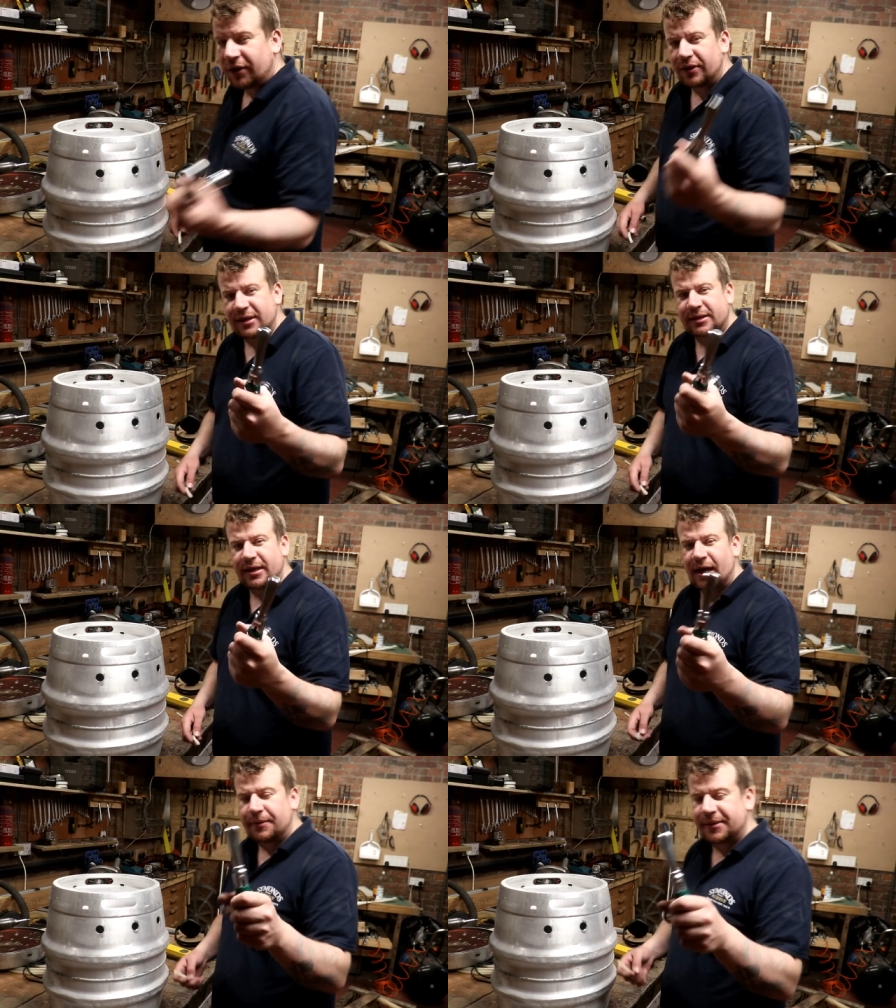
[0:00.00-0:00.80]
got these
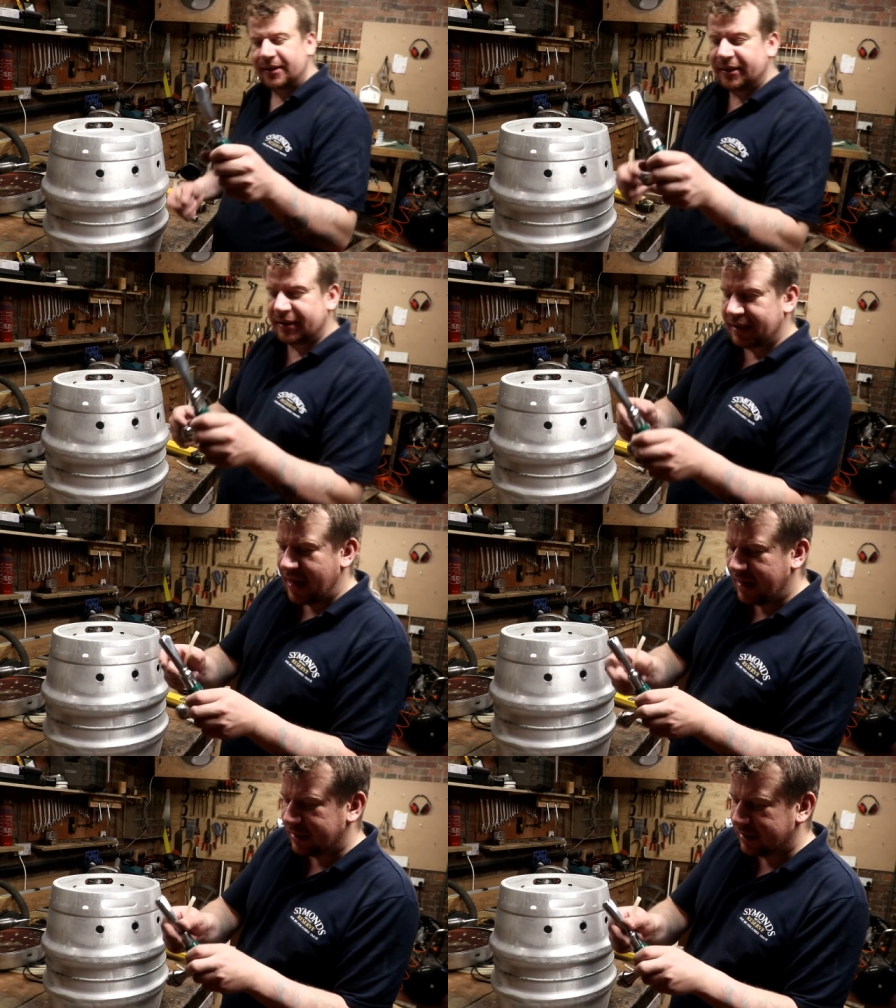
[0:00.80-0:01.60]
taps, these are the
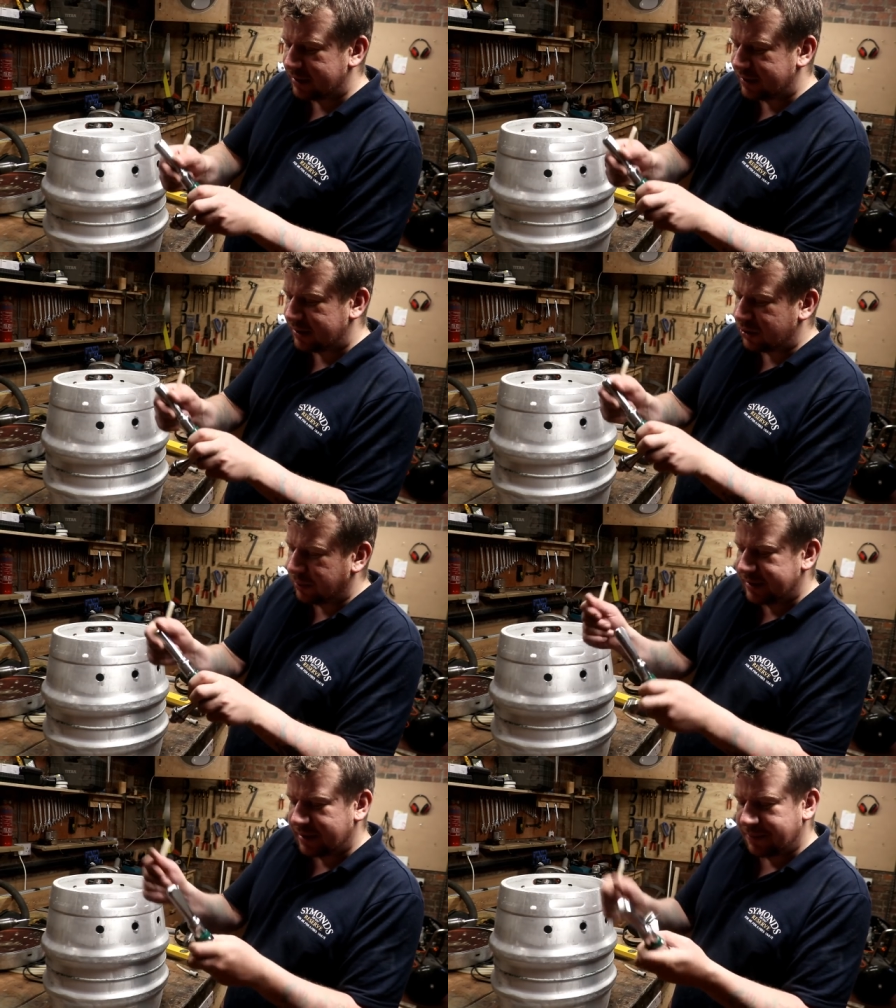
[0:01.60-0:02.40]
Elegant
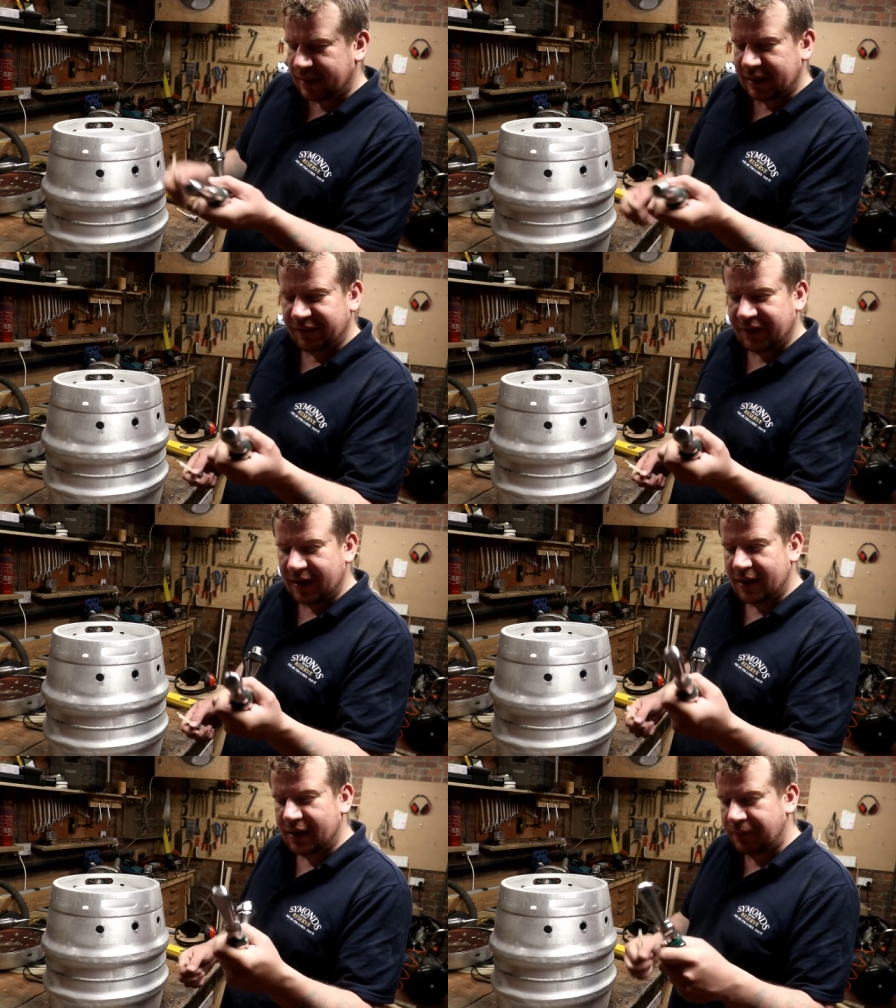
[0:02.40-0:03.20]
Stubbies I believe they
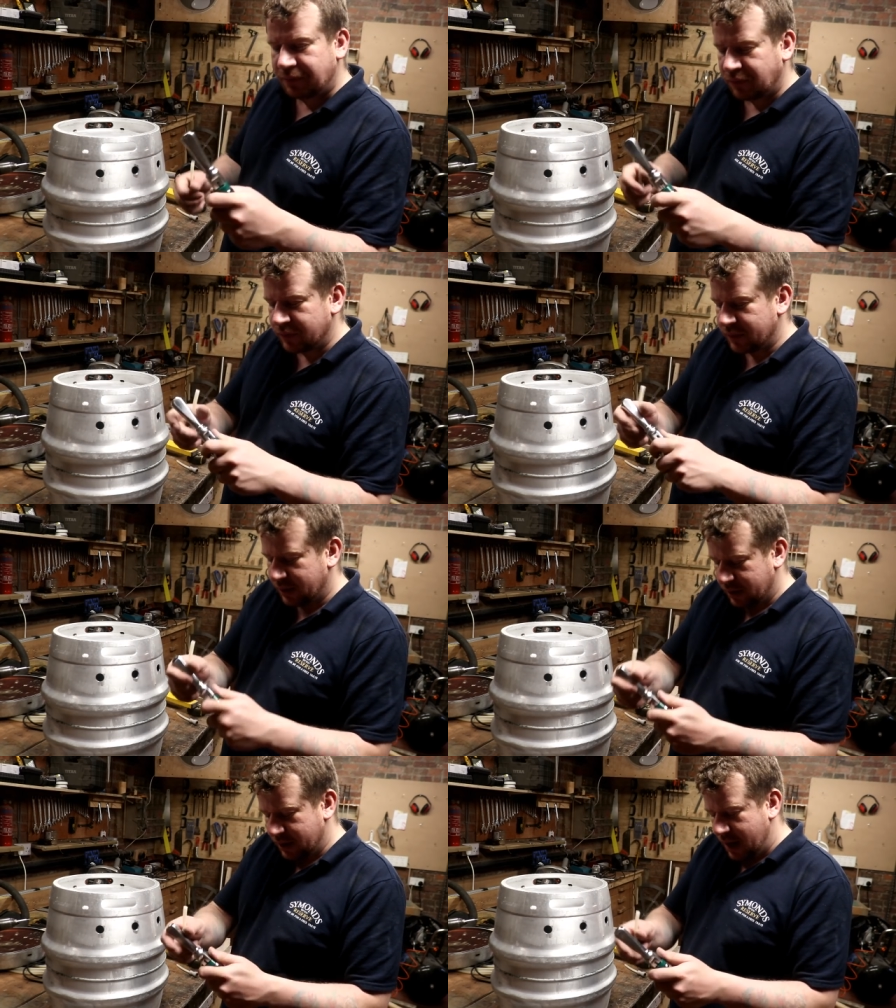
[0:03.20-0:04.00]
are.
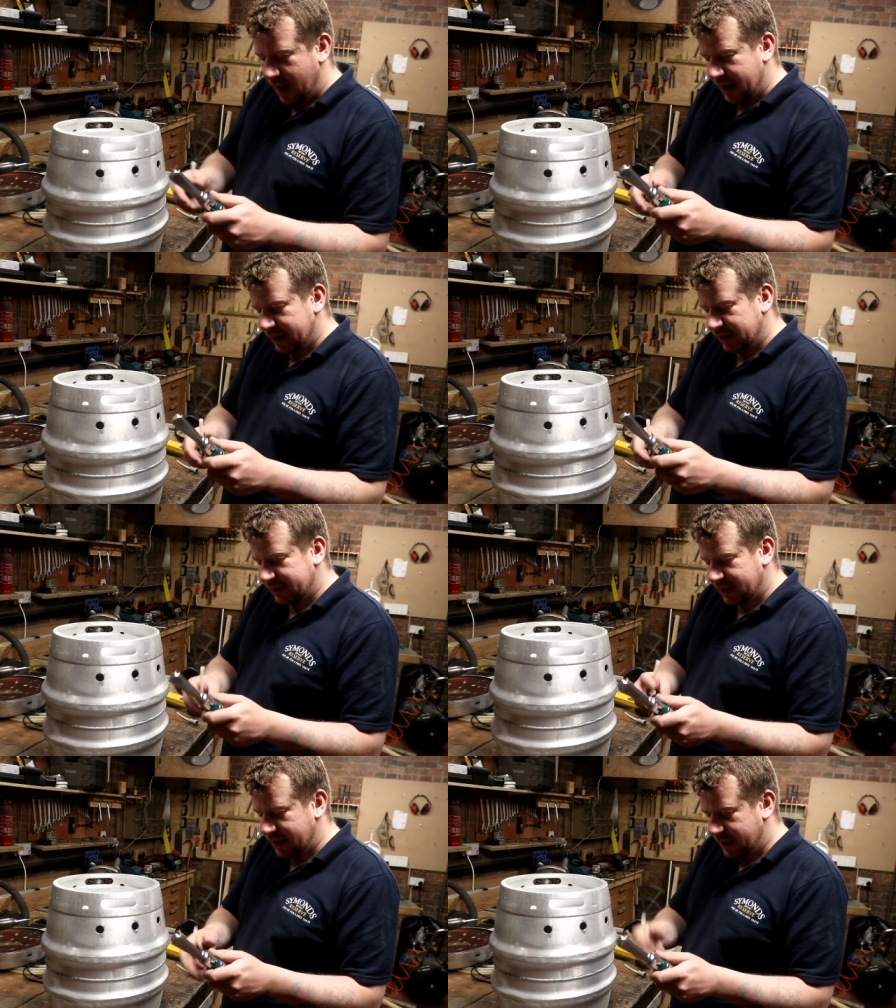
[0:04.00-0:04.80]
And
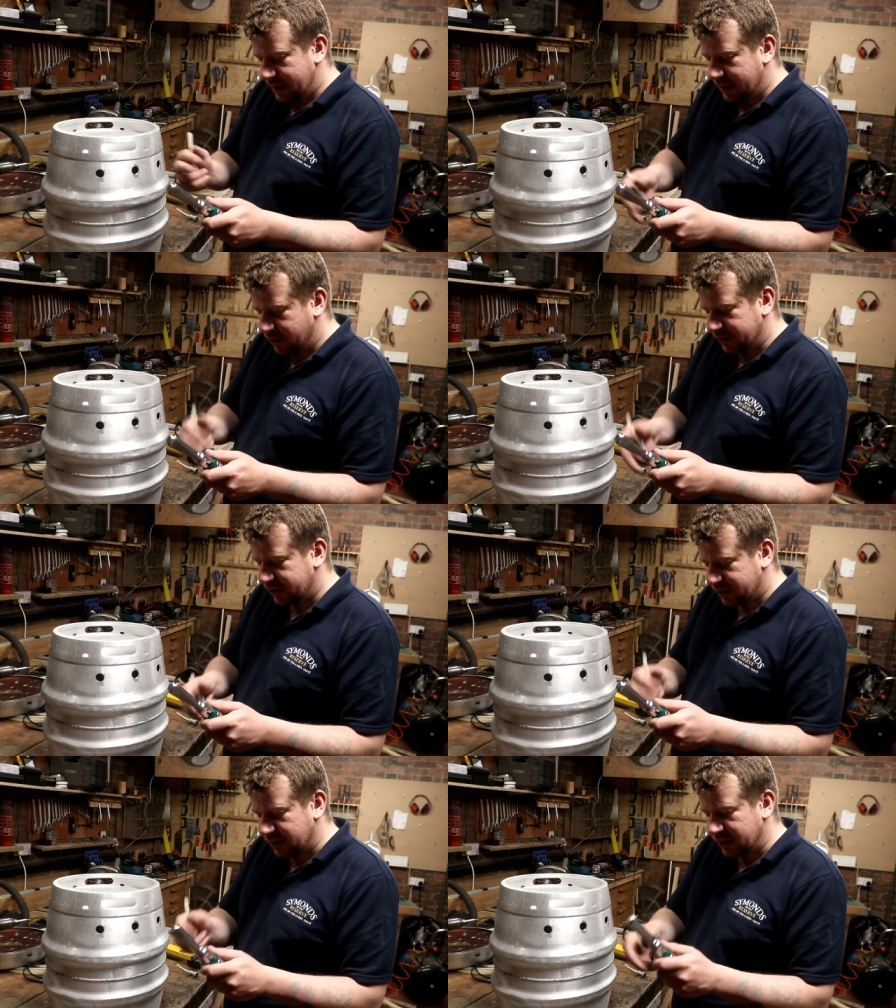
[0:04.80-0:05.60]
uh, we're
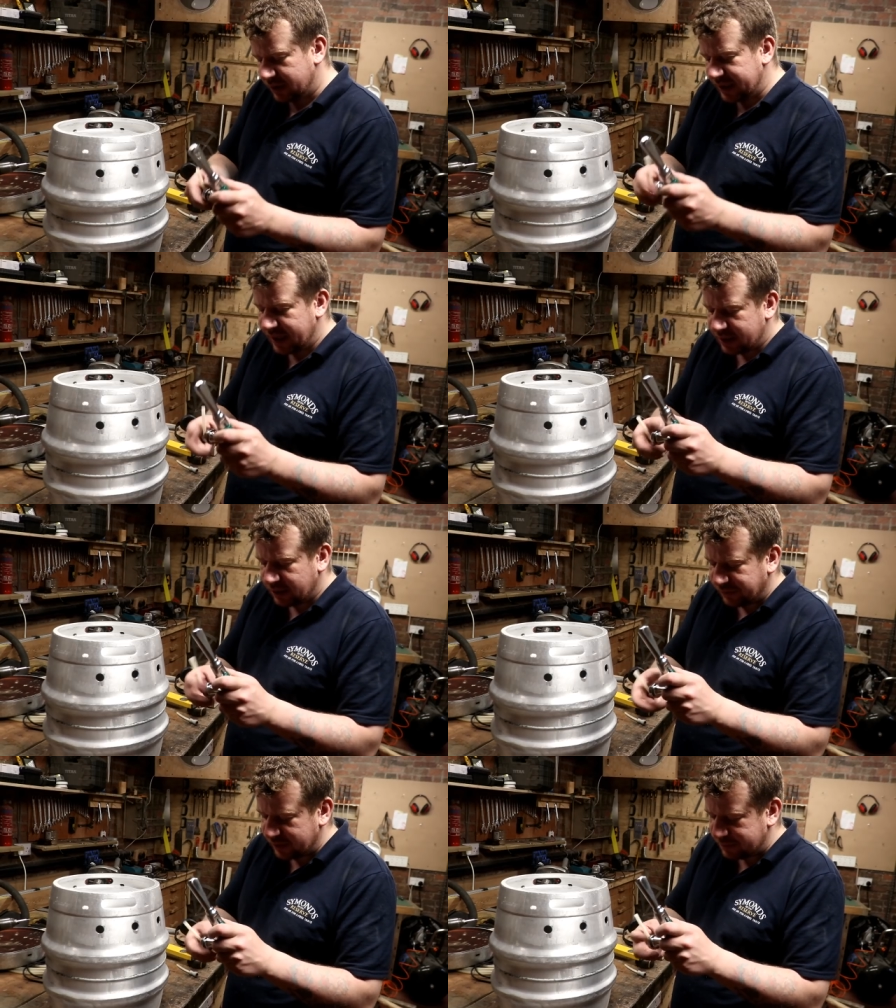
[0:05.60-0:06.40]
just going to take
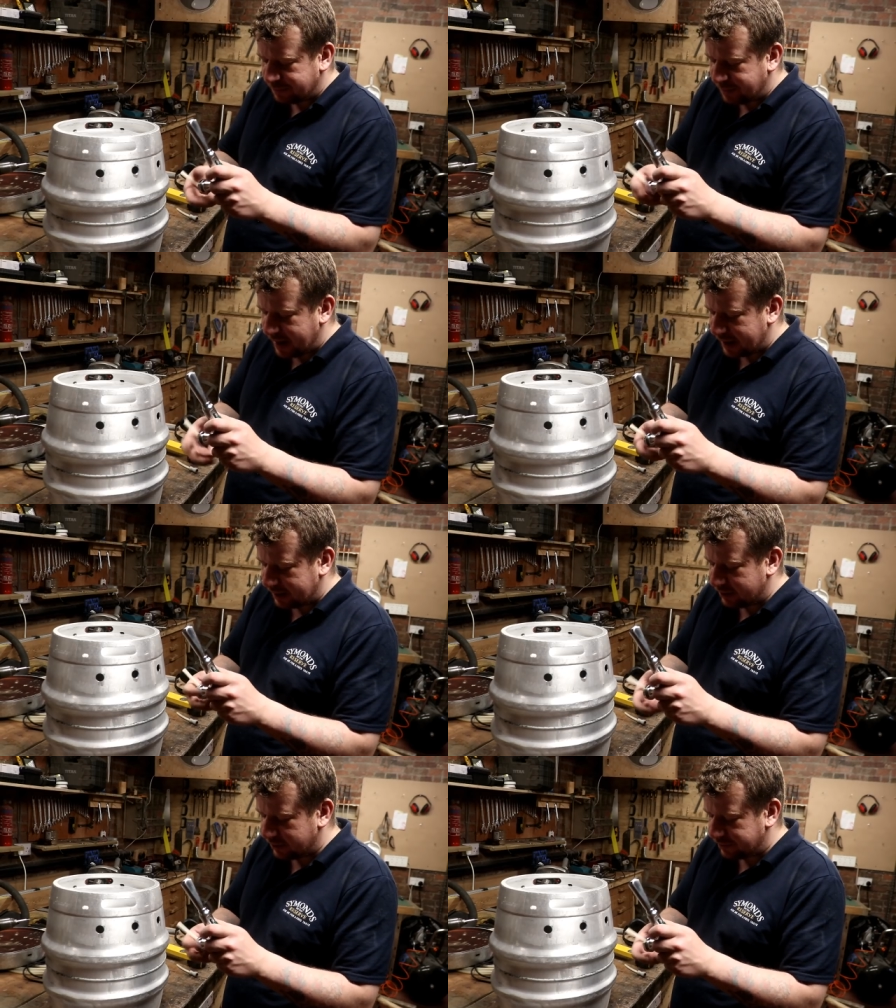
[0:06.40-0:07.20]
off this back
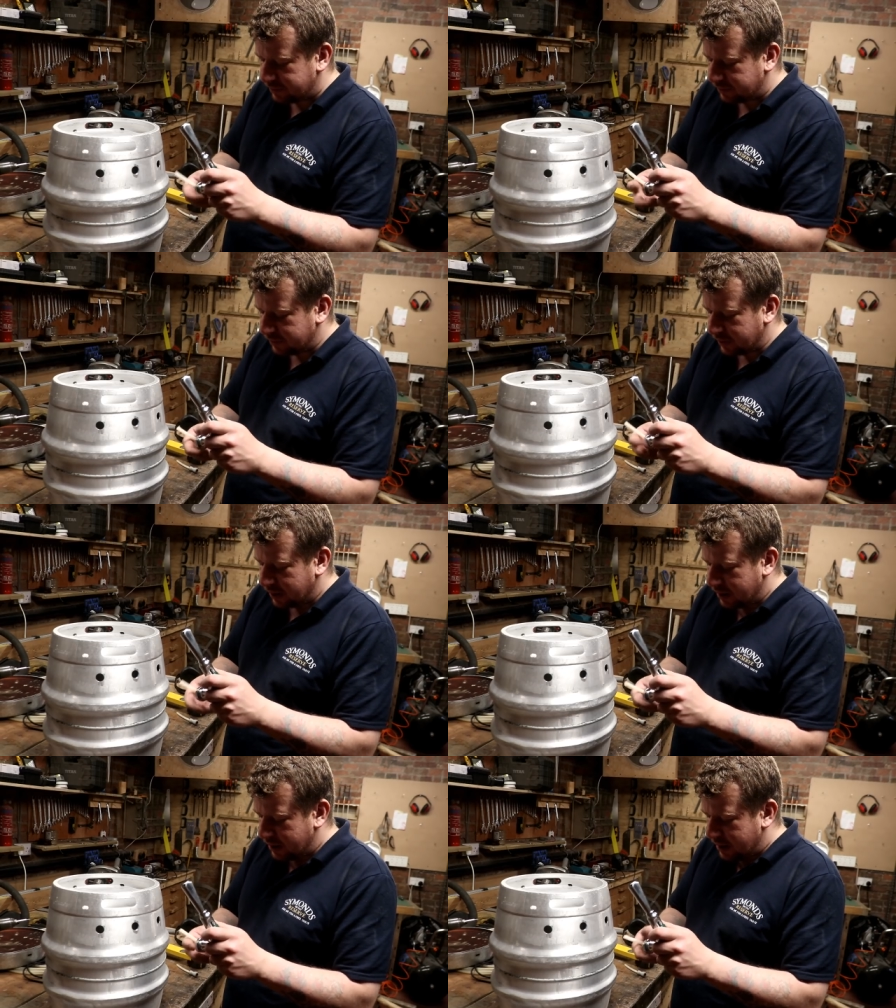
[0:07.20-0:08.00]
nut.
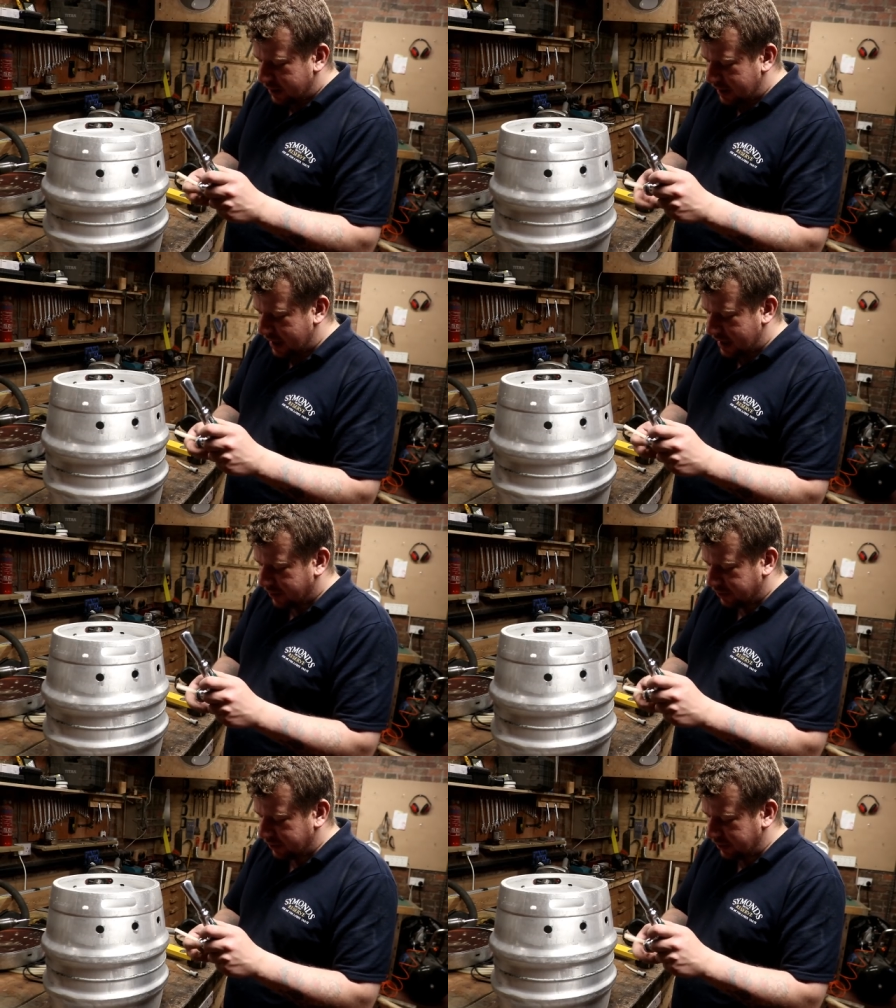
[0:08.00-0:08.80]

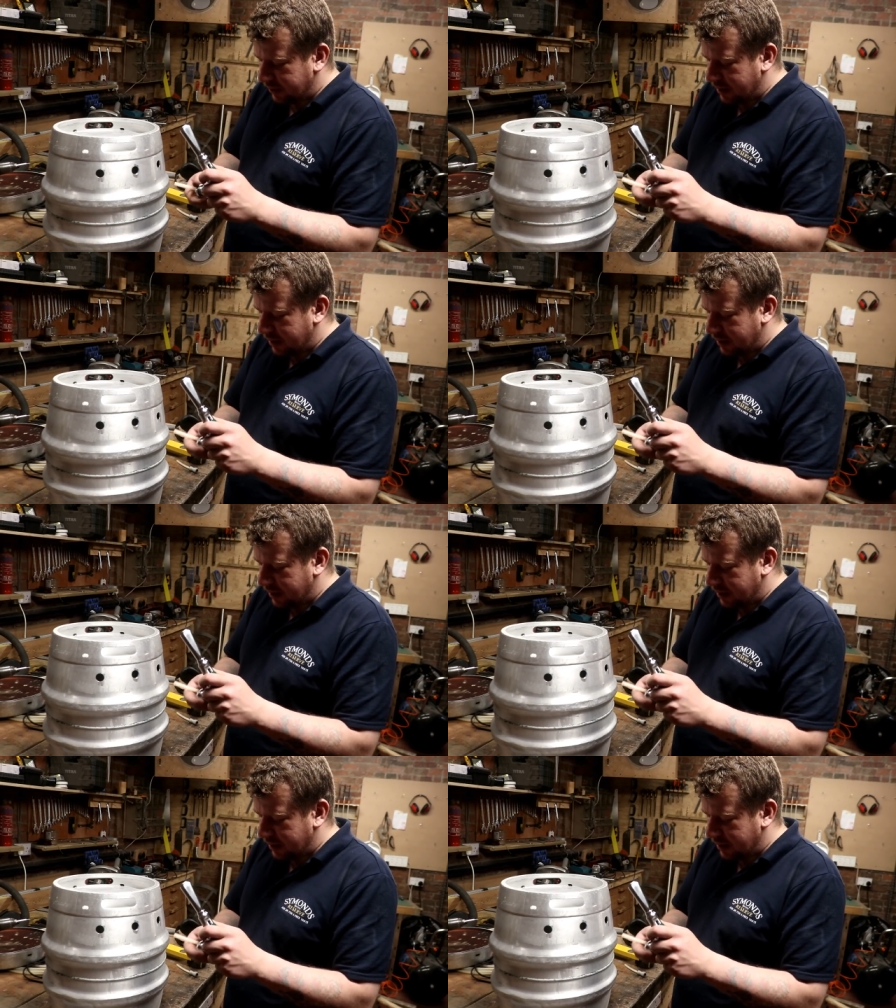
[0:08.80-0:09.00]
Now,